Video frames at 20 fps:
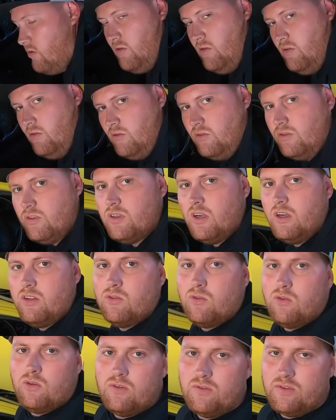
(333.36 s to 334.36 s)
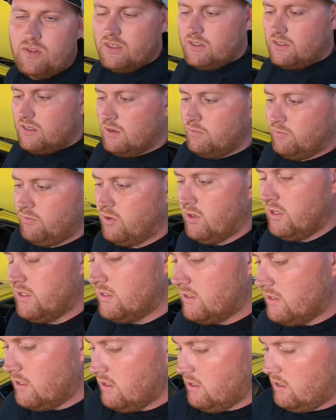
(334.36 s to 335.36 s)
who set all of this up for
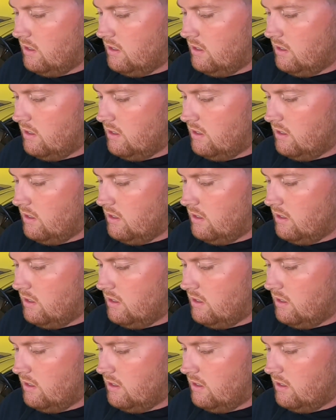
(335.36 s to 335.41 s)
us.